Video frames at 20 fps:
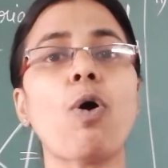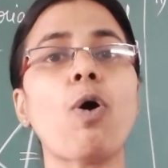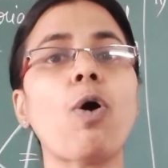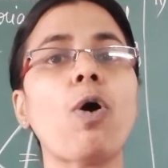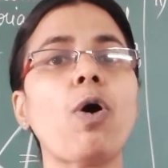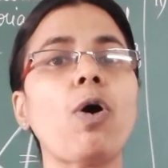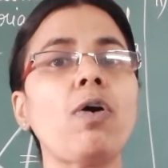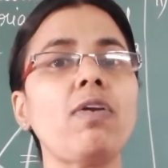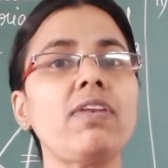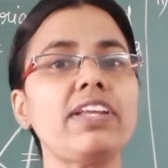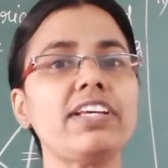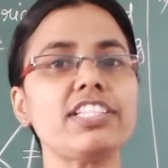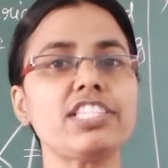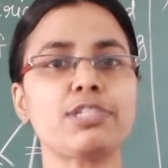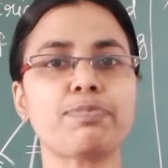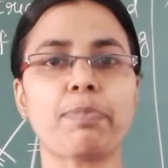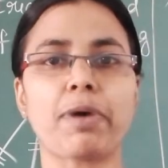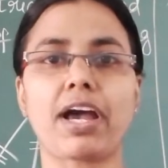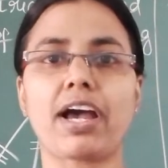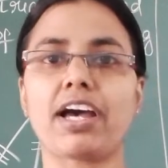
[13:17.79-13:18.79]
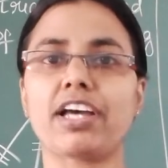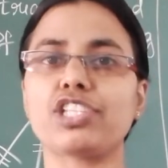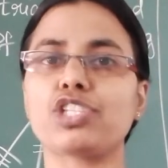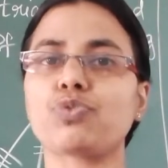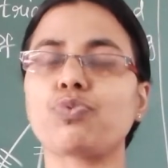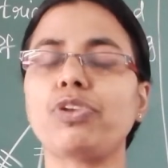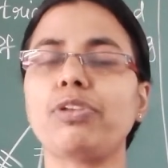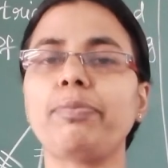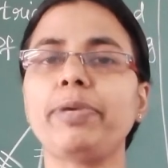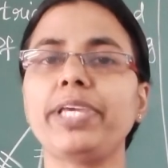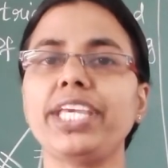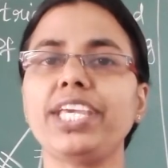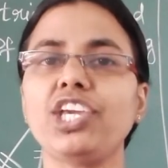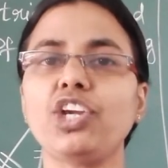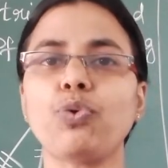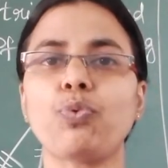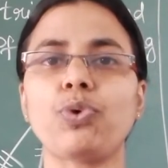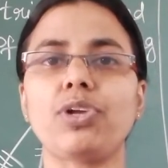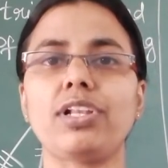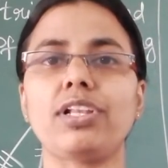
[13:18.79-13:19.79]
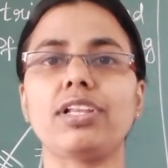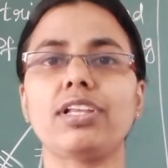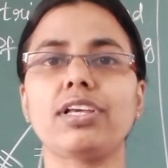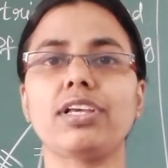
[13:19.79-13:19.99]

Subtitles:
all its parts will be equal.